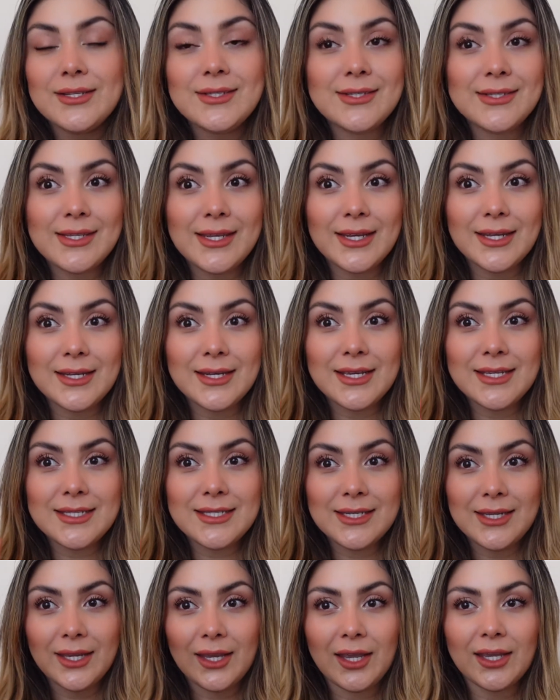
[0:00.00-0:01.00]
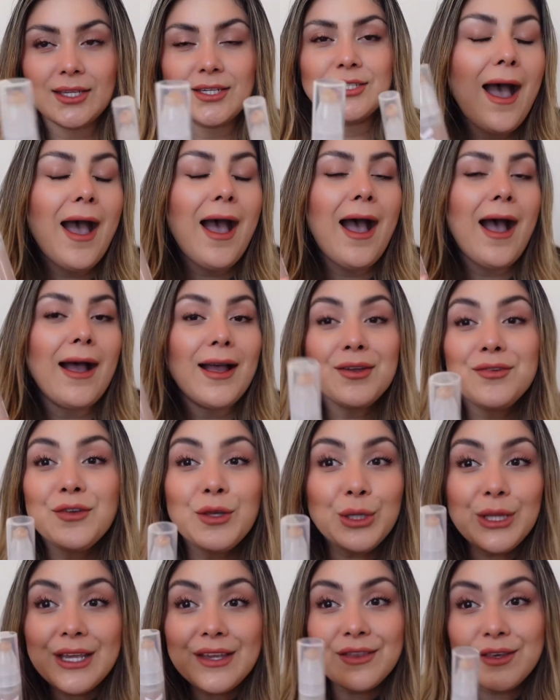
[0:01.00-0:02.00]
Skin Tint. I
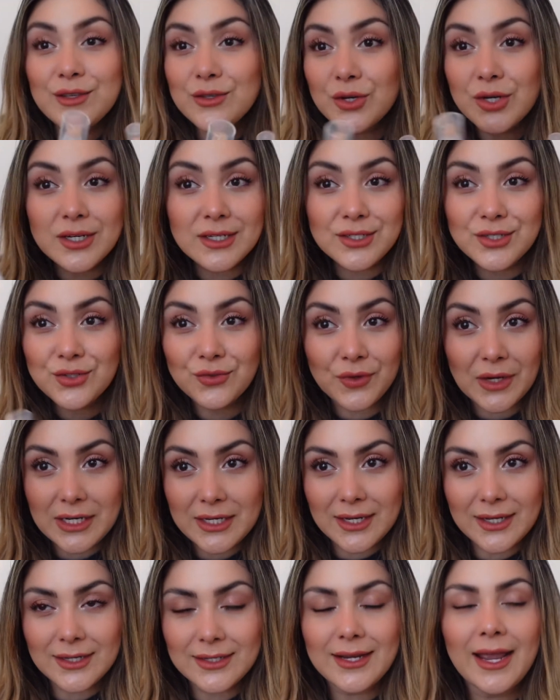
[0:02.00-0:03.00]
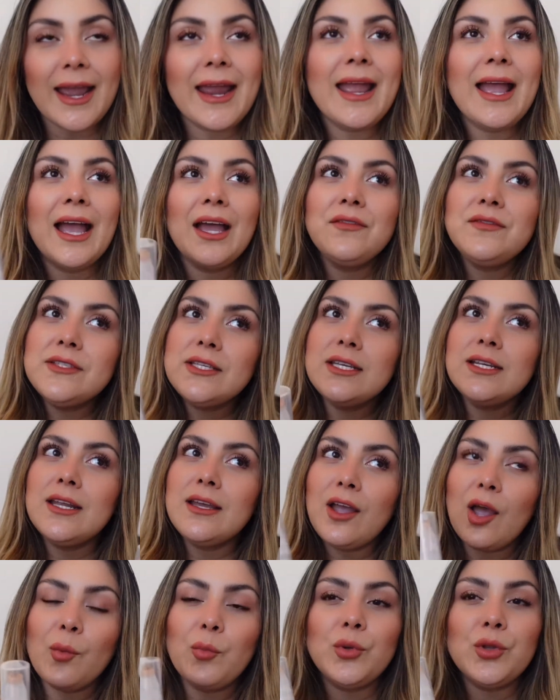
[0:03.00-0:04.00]
feel like these are underrated. I have seen
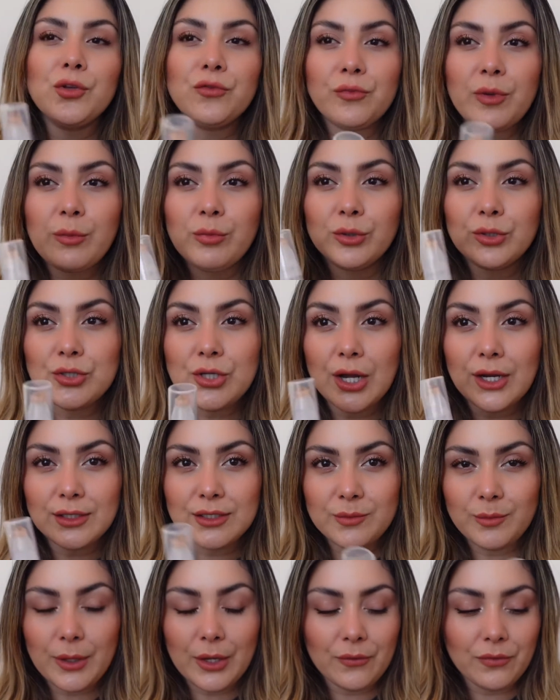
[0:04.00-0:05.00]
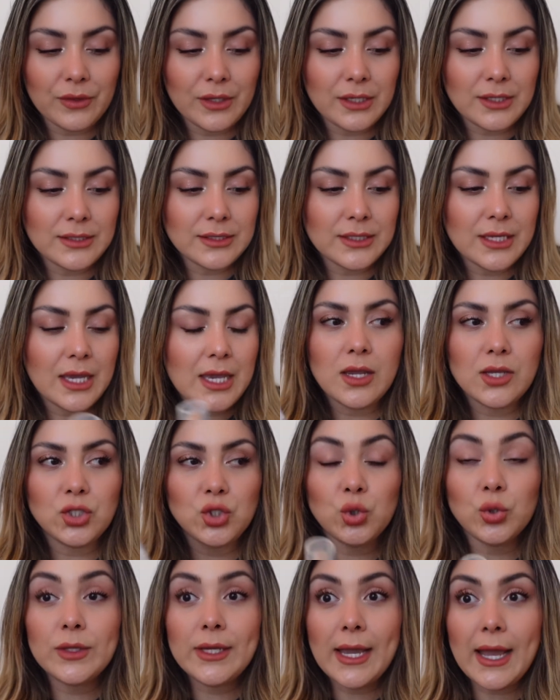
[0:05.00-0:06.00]
a couple of people talked about these.
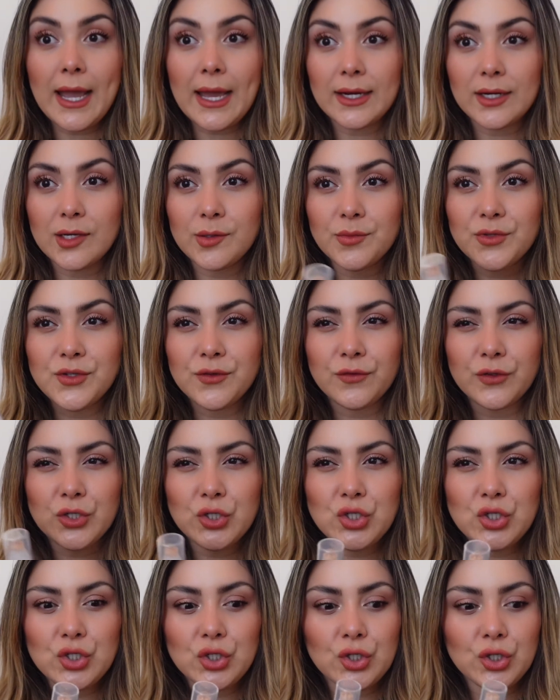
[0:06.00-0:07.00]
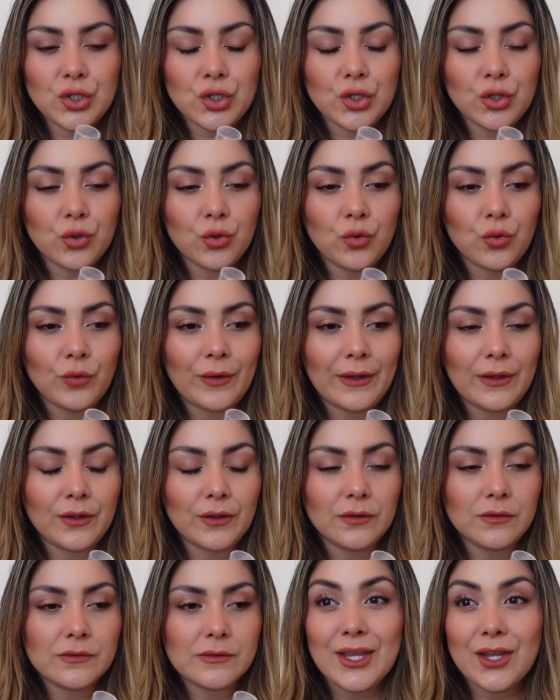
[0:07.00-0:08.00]
Julia Adams, for sure. Who
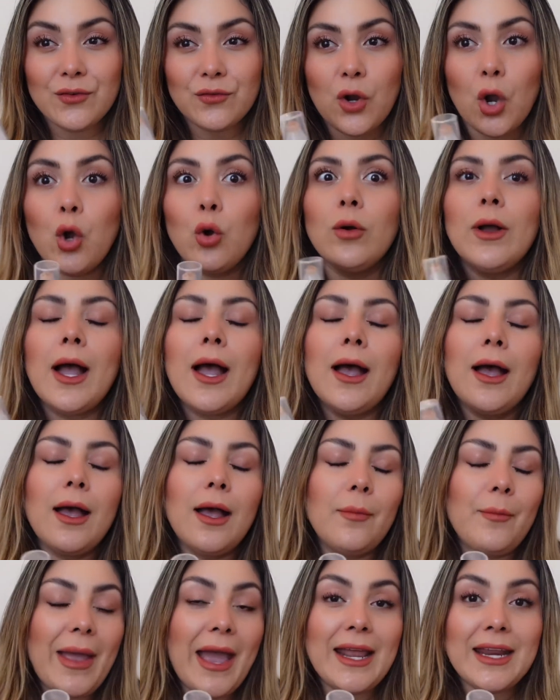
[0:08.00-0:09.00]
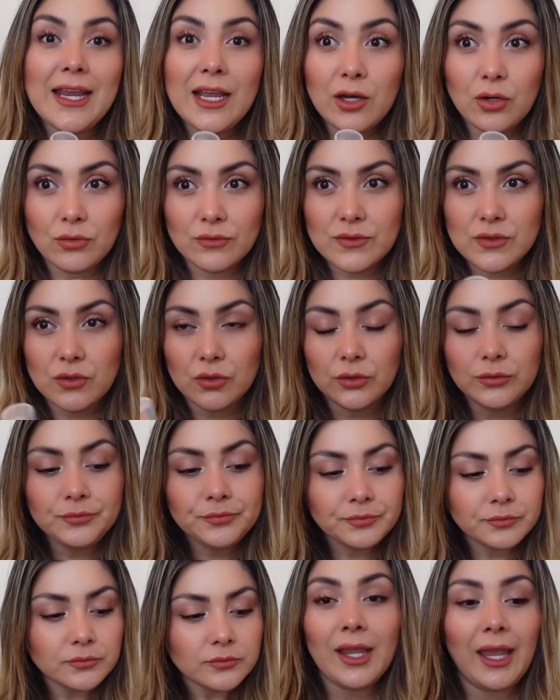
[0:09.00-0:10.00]
else? Oh, Patty Alonso.
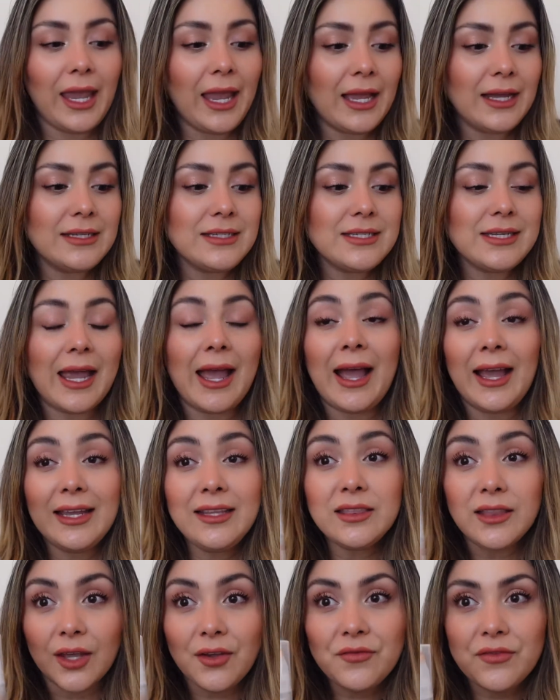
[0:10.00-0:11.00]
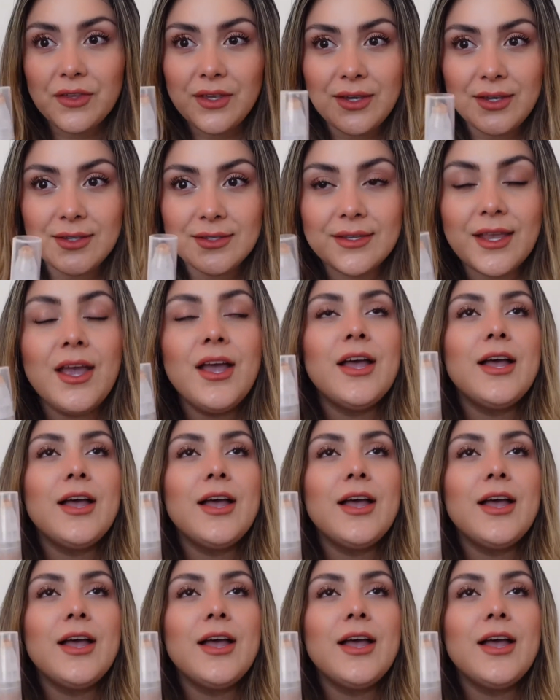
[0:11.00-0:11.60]
And I love these.